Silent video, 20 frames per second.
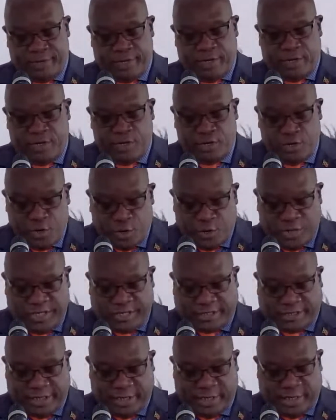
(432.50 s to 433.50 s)
You
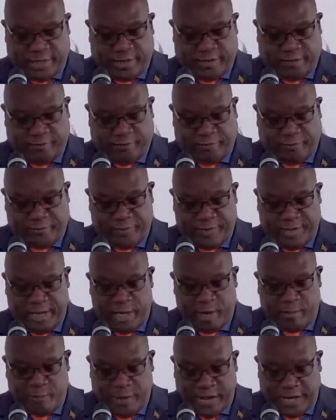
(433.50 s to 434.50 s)
deserve
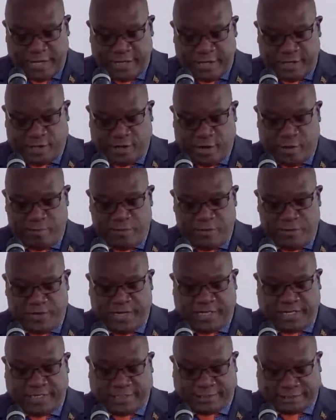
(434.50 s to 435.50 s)
a modern
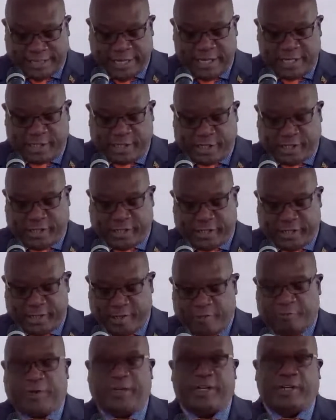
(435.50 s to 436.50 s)
community center
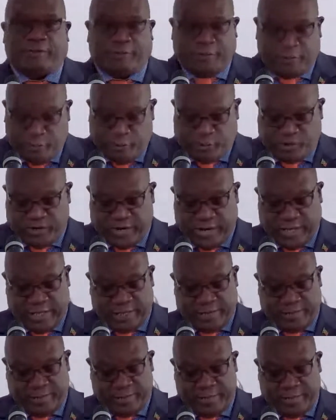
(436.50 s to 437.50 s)
for the future.
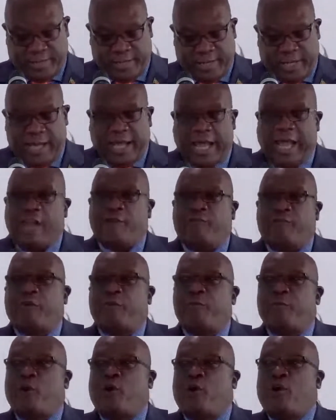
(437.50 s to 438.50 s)
And
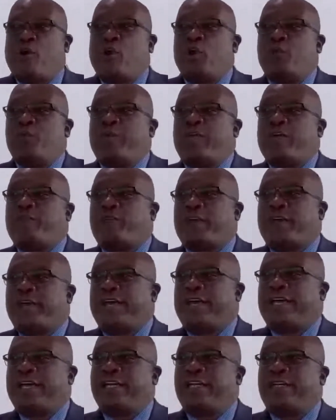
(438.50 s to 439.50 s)
from all we have
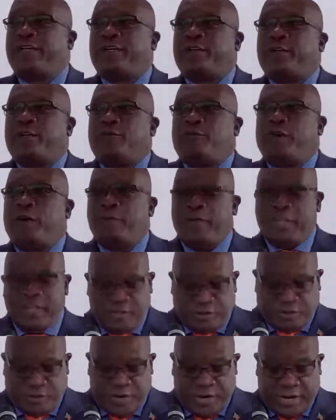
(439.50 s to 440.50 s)
heard from
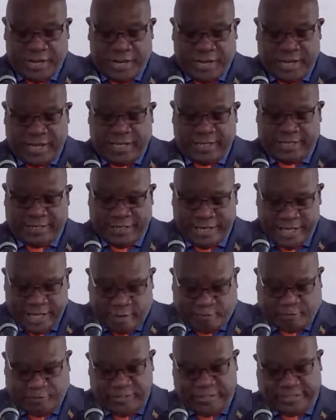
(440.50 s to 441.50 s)
Engineer
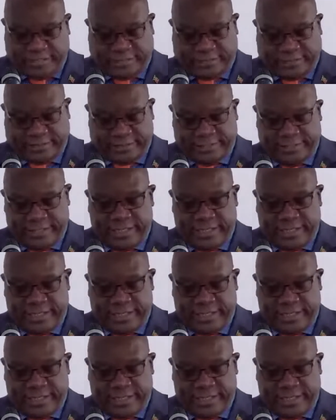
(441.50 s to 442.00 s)
Davis,